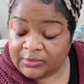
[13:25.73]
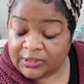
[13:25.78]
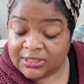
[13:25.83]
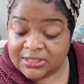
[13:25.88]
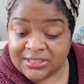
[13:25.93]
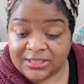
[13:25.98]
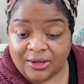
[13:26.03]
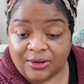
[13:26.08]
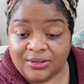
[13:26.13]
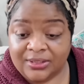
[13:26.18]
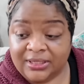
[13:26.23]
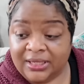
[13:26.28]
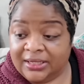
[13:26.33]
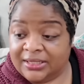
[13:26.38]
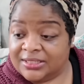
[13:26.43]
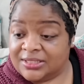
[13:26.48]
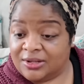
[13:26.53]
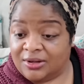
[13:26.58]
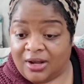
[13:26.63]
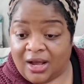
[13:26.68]
So yeah,
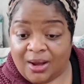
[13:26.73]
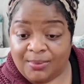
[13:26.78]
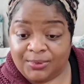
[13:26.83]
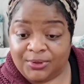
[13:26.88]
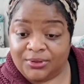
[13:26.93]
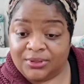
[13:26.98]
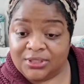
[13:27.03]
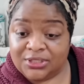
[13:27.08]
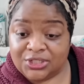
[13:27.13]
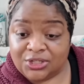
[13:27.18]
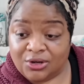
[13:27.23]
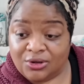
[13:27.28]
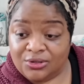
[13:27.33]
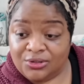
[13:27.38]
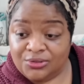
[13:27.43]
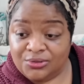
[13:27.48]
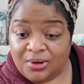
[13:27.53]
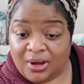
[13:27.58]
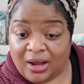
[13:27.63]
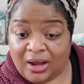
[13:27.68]
so I'm going to show
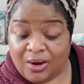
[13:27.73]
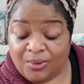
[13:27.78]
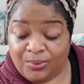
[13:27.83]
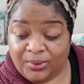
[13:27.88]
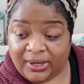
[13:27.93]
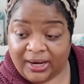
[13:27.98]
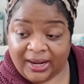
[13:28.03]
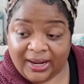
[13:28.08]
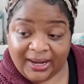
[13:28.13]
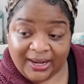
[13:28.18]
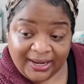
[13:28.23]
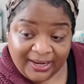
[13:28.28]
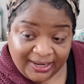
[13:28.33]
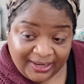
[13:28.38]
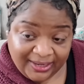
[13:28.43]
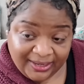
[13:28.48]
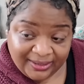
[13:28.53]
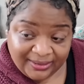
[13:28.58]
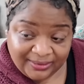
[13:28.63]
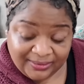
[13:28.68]
you all what I
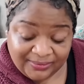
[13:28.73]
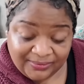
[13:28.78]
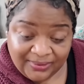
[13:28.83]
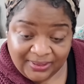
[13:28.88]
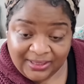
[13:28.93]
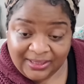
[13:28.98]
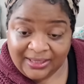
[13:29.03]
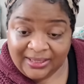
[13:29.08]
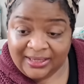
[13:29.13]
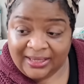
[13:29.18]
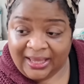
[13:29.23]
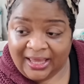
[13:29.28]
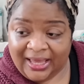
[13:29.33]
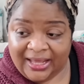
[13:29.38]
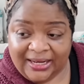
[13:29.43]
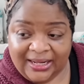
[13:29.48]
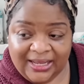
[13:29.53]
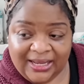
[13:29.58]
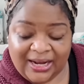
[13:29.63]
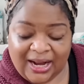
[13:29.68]
have.
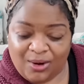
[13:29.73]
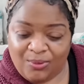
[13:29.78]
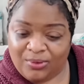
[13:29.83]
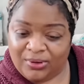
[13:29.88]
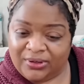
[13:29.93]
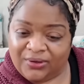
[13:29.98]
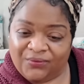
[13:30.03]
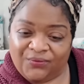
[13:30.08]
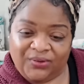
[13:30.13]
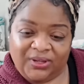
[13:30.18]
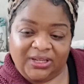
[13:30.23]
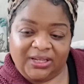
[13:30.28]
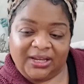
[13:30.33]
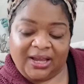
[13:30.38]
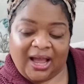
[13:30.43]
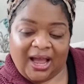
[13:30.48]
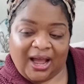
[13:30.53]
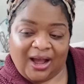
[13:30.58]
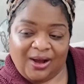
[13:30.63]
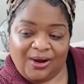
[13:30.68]
And then I want to figure
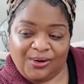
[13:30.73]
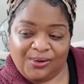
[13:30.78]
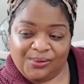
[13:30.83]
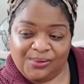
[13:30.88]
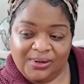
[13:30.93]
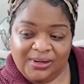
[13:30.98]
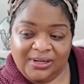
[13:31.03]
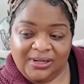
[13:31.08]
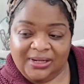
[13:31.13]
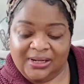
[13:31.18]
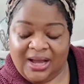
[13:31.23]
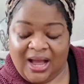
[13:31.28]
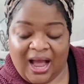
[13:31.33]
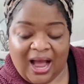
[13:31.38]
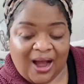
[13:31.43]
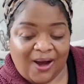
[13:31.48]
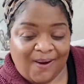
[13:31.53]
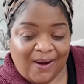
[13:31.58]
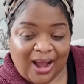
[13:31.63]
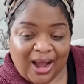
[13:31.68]
out
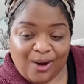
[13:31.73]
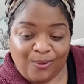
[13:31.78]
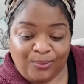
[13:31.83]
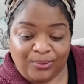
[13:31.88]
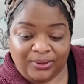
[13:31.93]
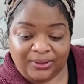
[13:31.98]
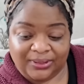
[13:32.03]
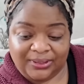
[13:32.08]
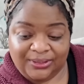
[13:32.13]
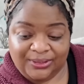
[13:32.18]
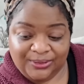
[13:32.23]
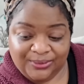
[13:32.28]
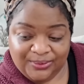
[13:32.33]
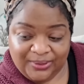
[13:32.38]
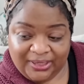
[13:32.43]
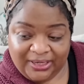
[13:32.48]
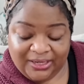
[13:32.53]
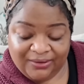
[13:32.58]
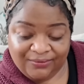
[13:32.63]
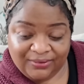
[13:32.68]
how I want to do
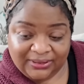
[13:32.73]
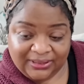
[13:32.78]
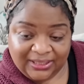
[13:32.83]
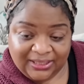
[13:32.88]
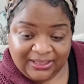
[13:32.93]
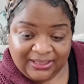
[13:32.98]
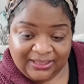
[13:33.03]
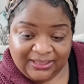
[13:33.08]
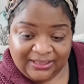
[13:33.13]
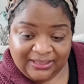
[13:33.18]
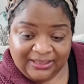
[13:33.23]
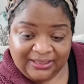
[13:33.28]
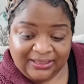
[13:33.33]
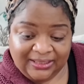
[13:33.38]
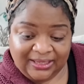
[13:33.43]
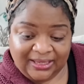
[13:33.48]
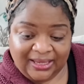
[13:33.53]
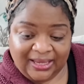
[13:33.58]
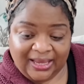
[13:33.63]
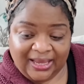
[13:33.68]
everything.
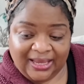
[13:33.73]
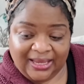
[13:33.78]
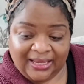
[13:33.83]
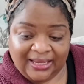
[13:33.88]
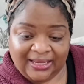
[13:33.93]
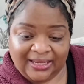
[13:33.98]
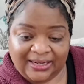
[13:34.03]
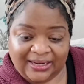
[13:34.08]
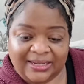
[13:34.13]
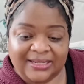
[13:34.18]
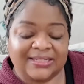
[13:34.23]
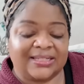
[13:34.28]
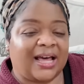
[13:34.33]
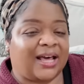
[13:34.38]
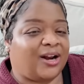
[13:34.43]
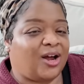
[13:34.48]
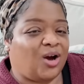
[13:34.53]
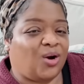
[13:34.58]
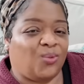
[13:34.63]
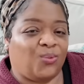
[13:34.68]
And because I
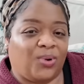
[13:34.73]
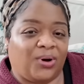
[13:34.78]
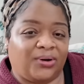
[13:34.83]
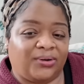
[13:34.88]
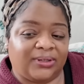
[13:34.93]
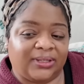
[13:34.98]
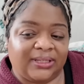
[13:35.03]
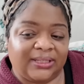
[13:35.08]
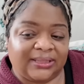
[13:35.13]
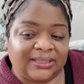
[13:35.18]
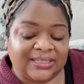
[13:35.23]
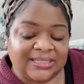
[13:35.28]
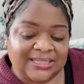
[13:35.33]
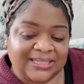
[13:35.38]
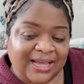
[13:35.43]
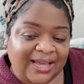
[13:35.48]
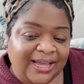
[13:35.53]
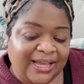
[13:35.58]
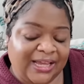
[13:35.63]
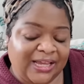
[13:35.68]
don't want it the
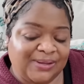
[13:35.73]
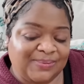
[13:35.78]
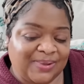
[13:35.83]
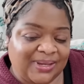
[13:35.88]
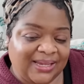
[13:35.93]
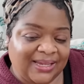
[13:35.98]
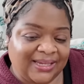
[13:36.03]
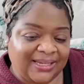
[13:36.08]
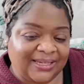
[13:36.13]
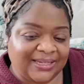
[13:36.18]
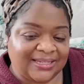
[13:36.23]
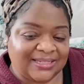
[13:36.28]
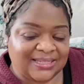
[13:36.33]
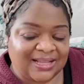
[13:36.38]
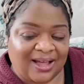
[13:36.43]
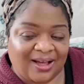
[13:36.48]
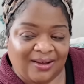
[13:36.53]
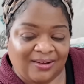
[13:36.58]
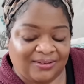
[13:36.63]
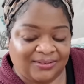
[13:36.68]
same as
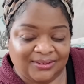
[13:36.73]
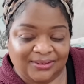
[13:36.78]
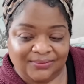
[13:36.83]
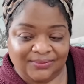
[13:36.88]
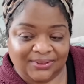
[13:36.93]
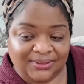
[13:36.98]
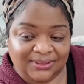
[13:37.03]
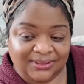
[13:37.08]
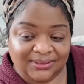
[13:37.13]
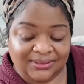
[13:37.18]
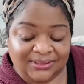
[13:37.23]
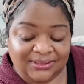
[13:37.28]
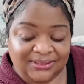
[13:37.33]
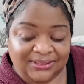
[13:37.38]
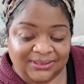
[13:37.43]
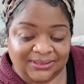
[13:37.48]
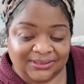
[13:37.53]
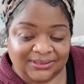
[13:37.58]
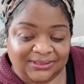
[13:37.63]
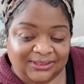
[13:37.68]
all of the other
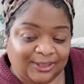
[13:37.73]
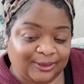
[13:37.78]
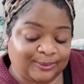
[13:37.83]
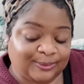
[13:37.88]
years.